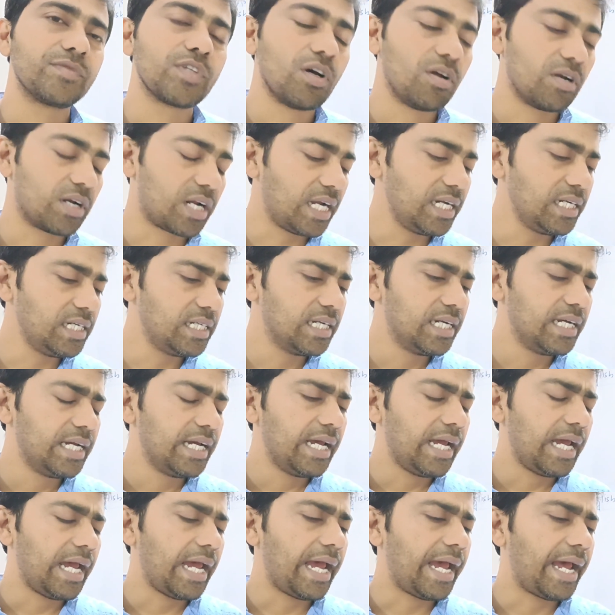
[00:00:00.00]
All right,
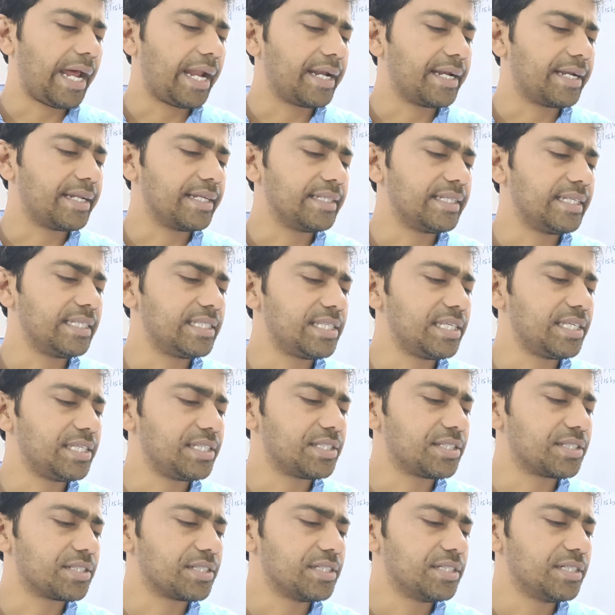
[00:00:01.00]
and this
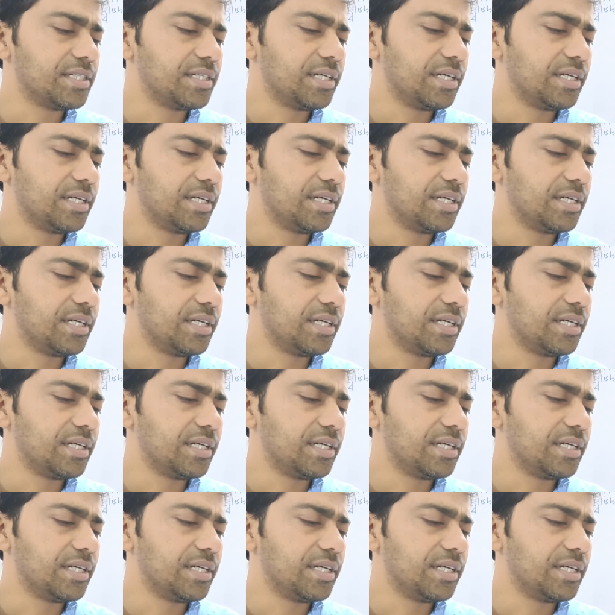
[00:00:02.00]
is